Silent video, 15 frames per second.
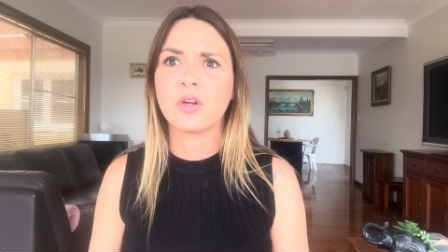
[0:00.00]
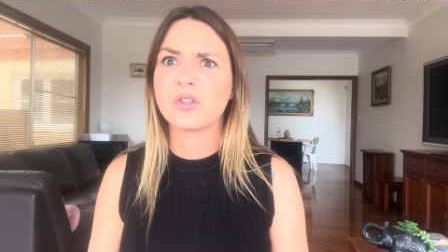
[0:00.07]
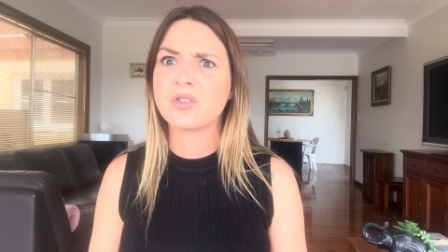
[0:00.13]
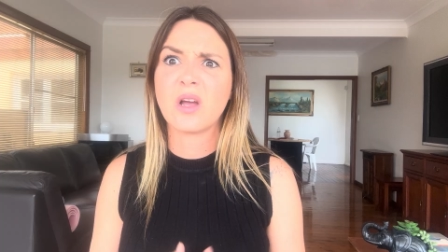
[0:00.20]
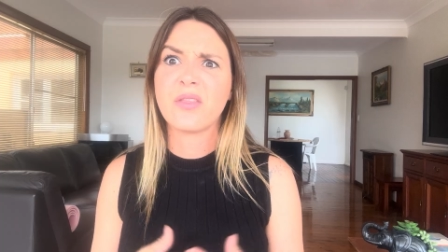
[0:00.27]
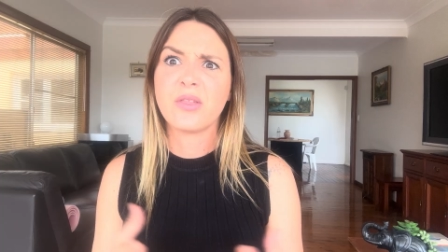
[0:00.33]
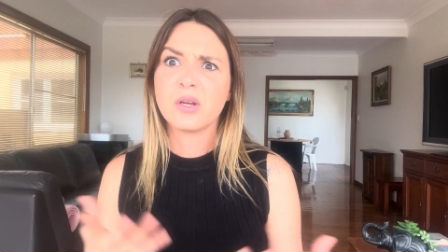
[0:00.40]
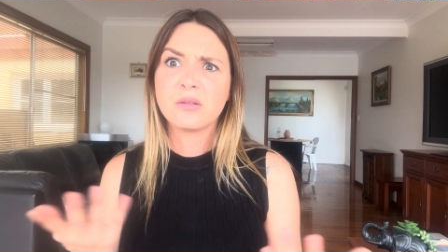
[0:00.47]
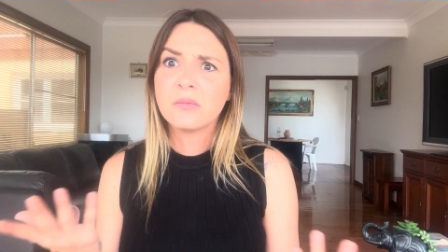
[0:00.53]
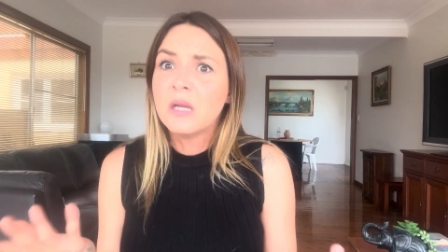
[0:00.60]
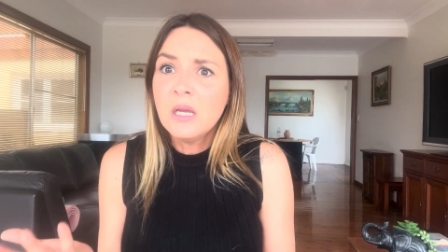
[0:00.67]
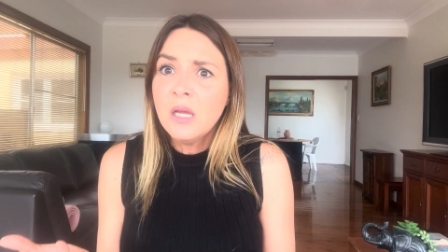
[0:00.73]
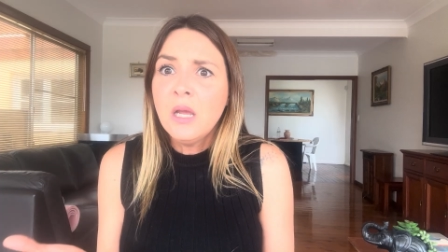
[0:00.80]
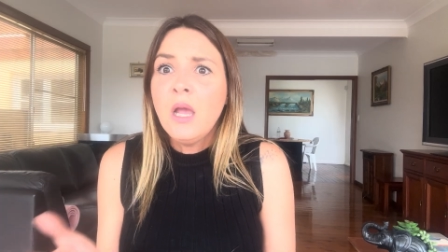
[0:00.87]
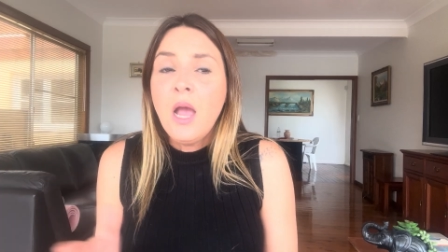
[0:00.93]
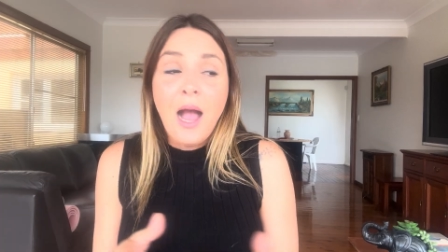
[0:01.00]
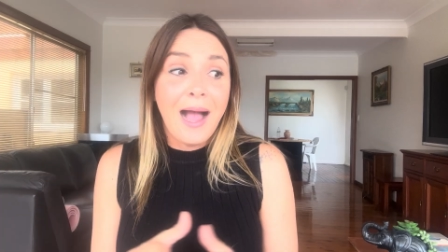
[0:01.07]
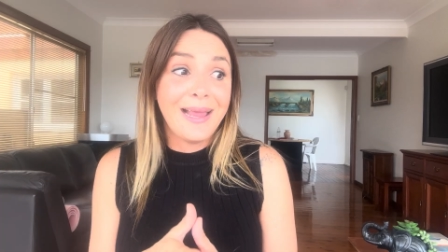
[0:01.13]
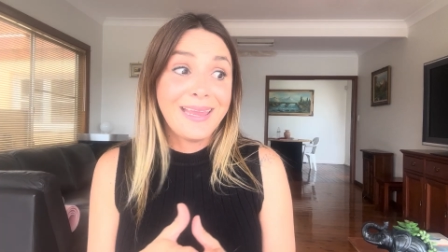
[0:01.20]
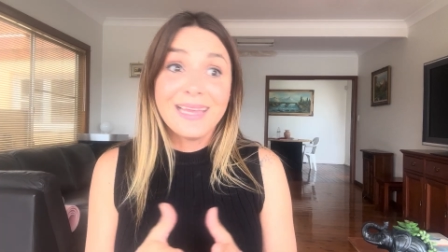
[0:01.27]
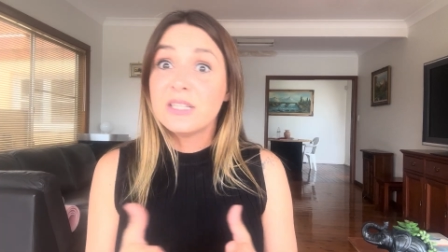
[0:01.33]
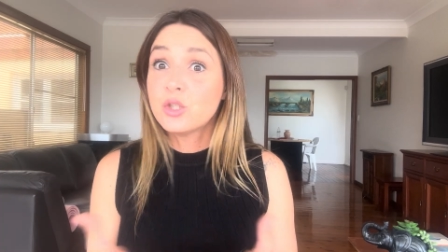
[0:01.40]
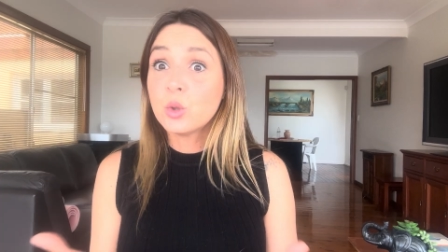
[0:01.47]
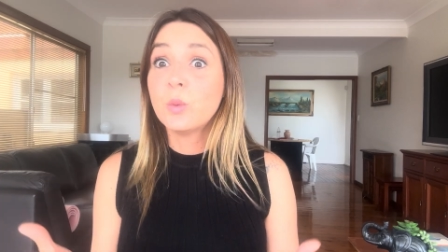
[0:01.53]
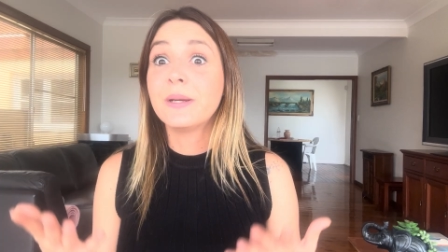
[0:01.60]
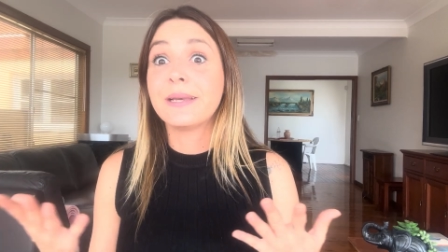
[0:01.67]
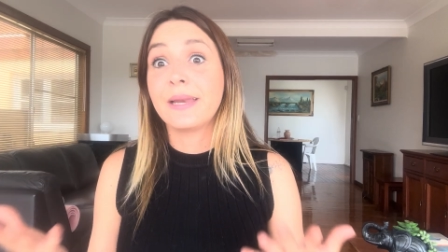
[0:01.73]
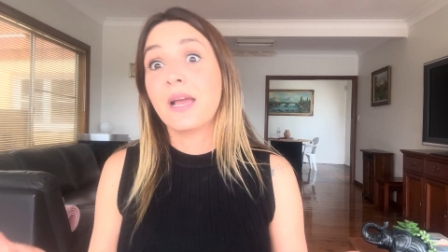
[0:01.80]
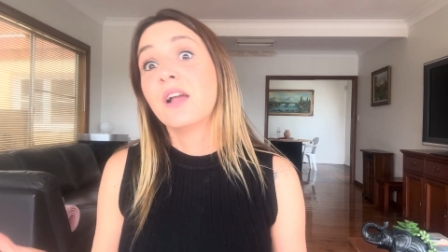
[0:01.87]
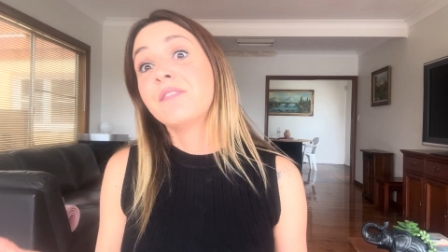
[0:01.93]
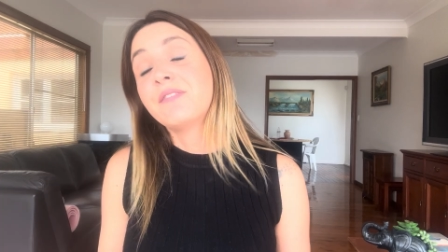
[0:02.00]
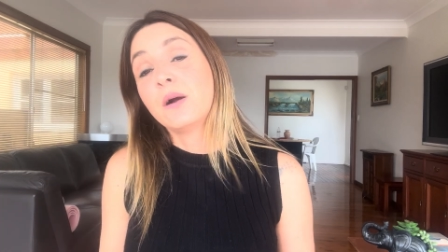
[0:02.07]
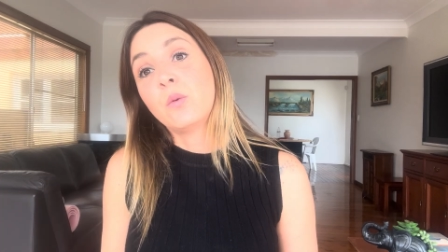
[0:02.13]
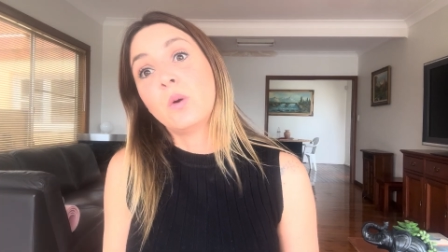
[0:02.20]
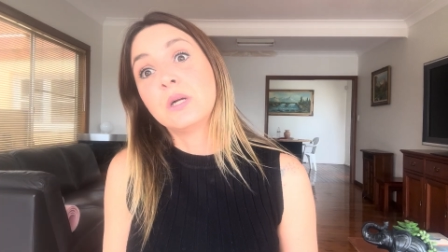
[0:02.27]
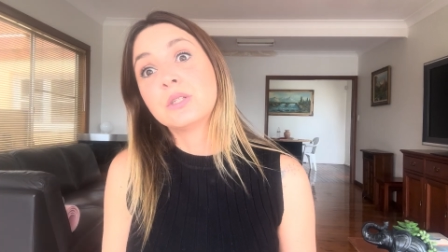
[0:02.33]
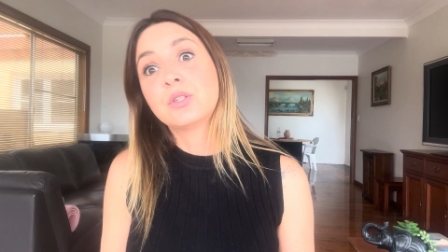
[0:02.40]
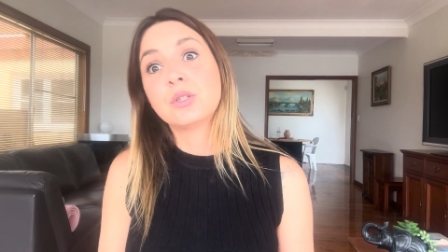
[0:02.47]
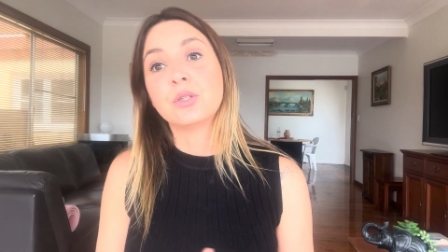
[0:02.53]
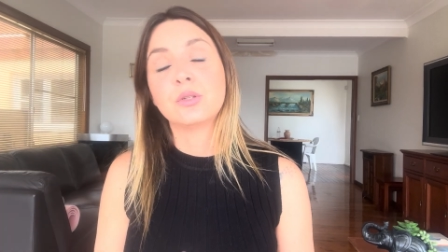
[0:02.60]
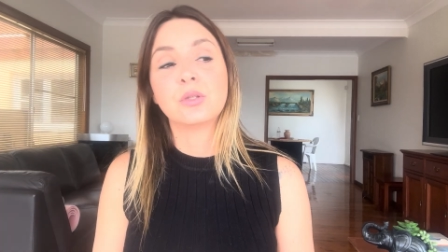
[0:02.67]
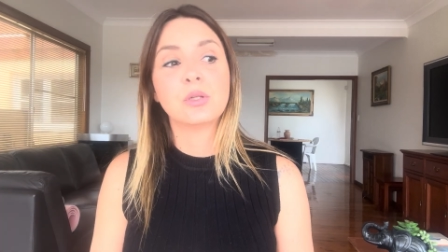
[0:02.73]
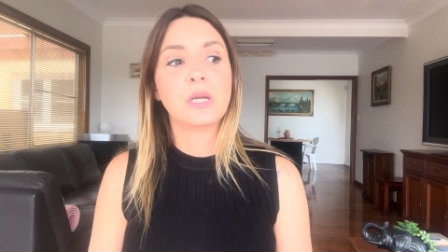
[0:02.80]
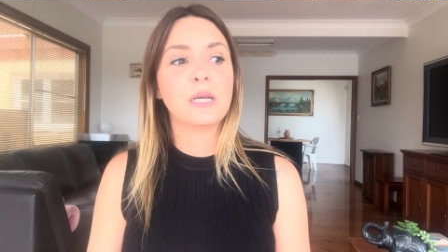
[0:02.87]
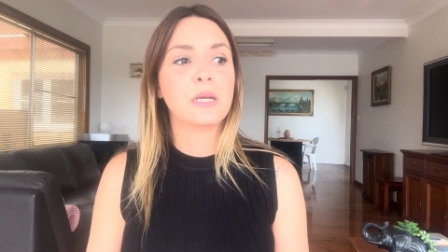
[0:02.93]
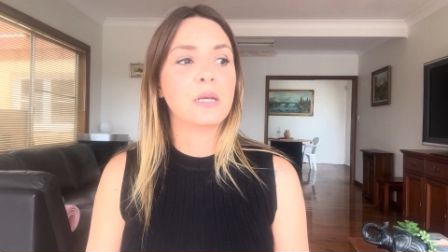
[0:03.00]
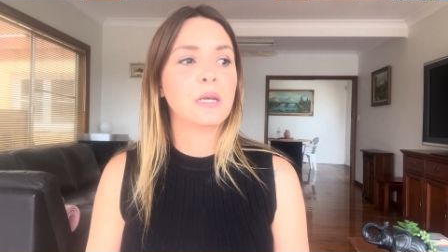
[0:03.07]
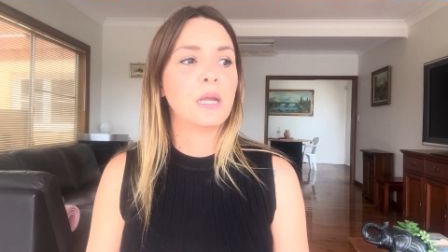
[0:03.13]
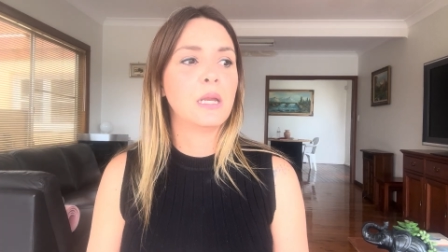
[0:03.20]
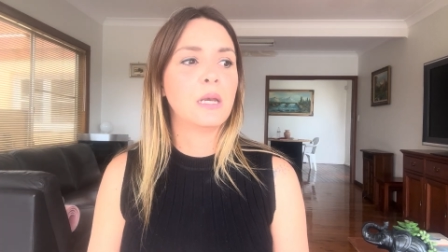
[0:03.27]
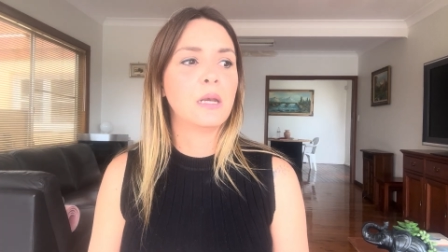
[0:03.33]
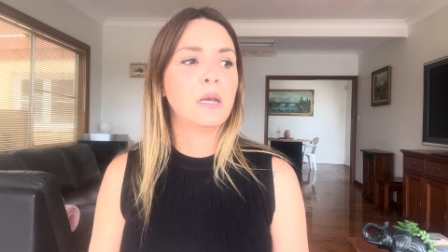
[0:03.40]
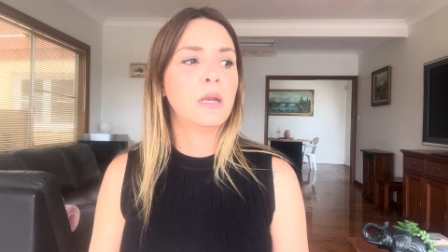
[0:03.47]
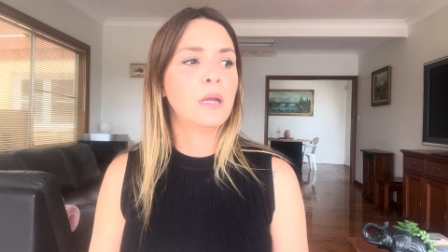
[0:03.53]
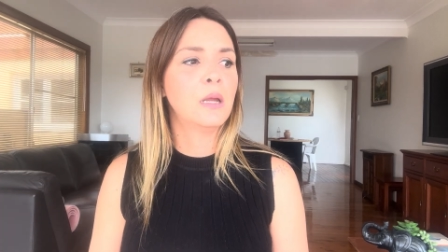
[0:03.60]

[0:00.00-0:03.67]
so I thought I can do it now if I want to. And